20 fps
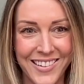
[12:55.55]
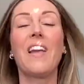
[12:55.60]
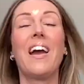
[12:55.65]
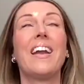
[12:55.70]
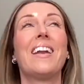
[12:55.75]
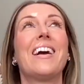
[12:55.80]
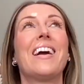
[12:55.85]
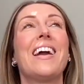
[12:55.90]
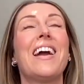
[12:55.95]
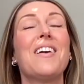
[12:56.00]

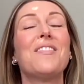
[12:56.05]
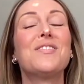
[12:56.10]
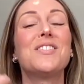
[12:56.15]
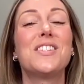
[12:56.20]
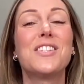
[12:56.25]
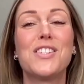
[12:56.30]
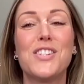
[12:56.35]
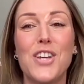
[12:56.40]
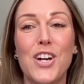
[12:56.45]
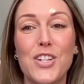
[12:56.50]
And I have
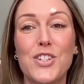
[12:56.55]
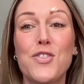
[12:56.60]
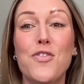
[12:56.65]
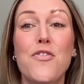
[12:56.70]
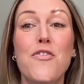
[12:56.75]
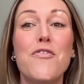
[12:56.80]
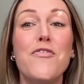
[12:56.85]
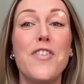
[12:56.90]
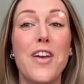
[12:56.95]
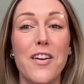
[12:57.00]
such
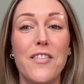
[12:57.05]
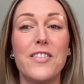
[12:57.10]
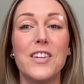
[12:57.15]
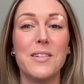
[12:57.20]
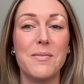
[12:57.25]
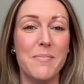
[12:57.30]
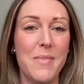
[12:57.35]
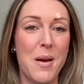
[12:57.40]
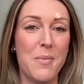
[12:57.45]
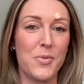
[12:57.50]

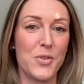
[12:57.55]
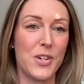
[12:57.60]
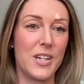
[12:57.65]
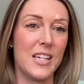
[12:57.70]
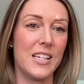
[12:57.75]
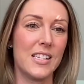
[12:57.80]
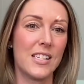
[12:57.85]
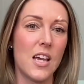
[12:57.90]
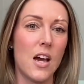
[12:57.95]
vivid memories